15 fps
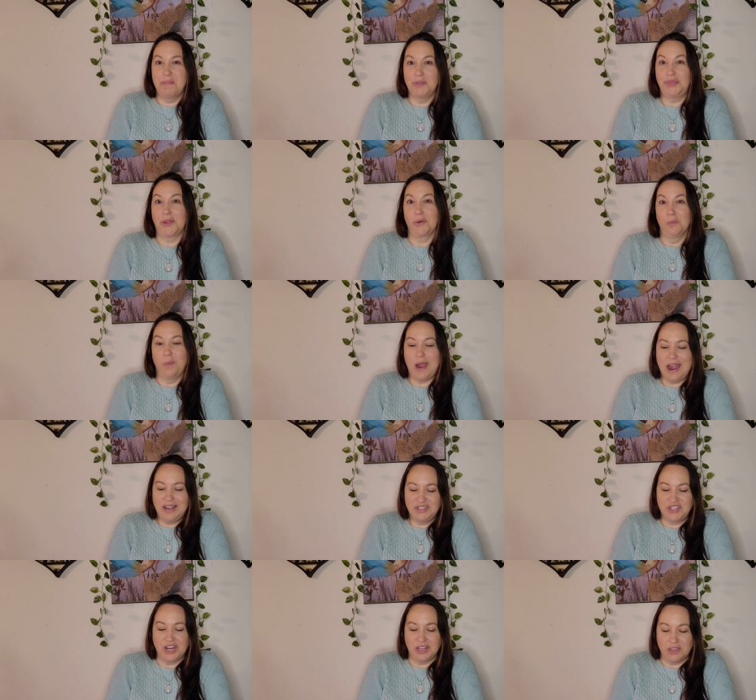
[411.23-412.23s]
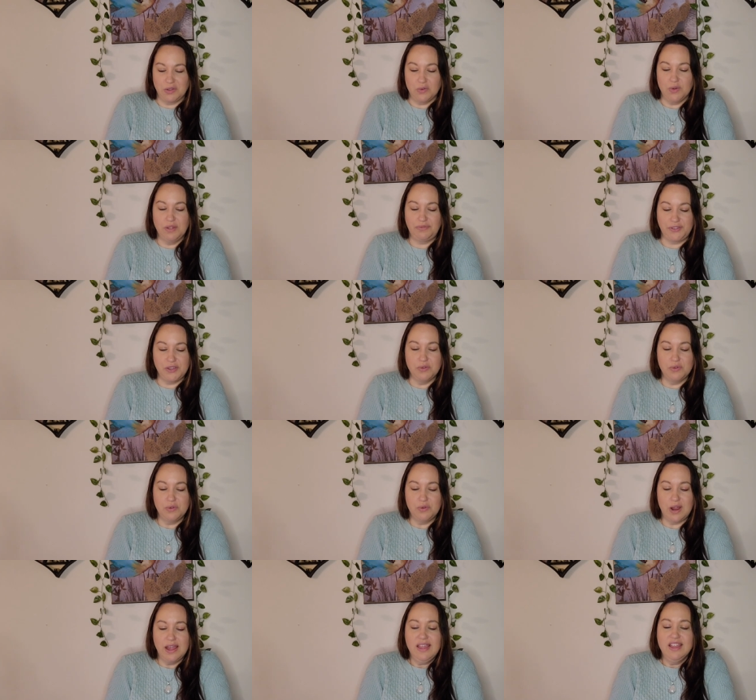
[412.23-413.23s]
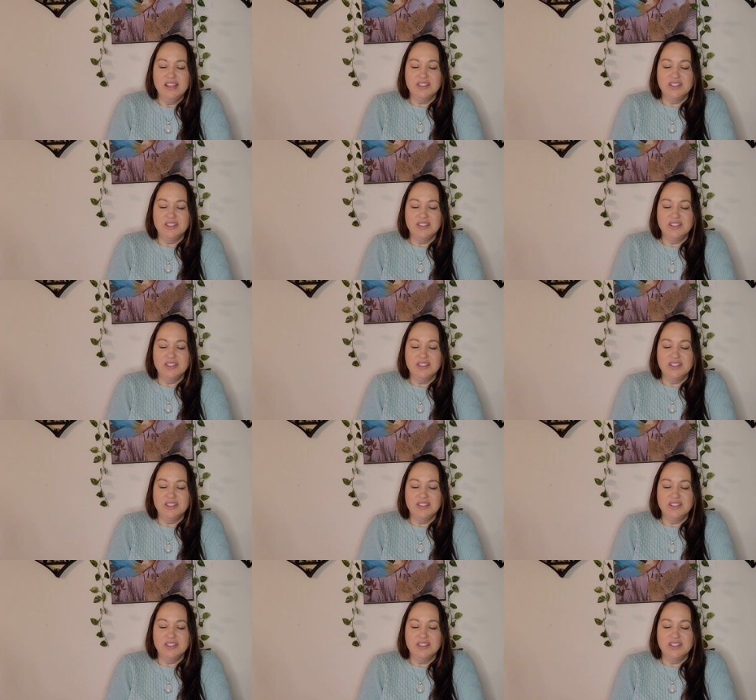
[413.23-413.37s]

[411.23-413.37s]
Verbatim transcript: but they're watching you. If you